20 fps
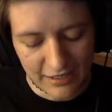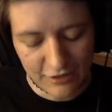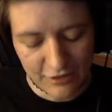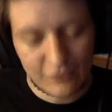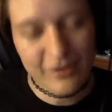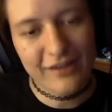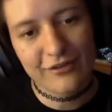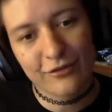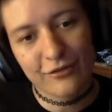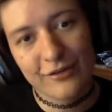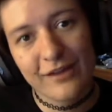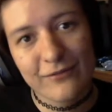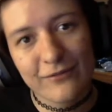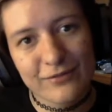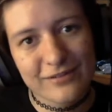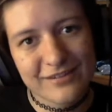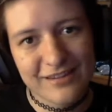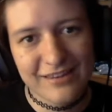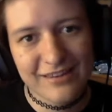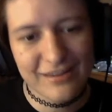and you guys will
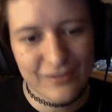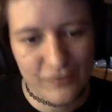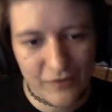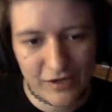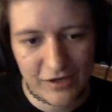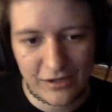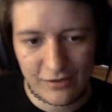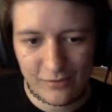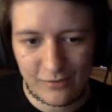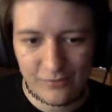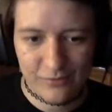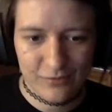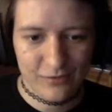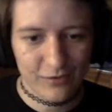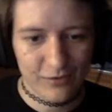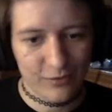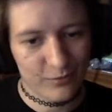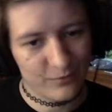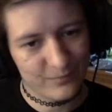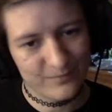never see this video,
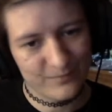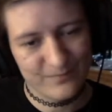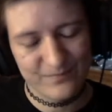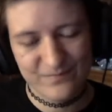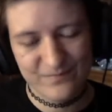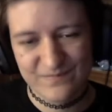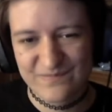so...